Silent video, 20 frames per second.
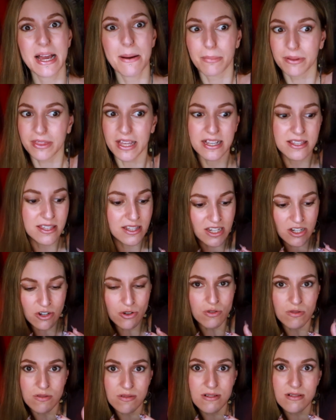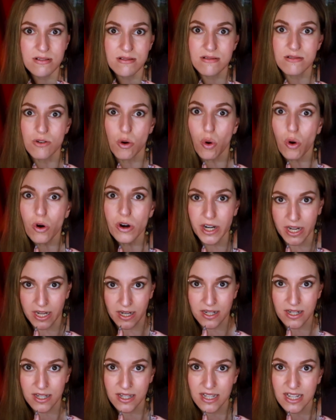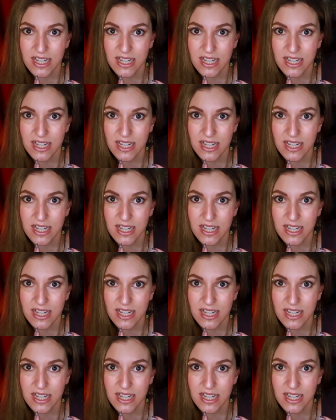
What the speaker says: but they still hoard it.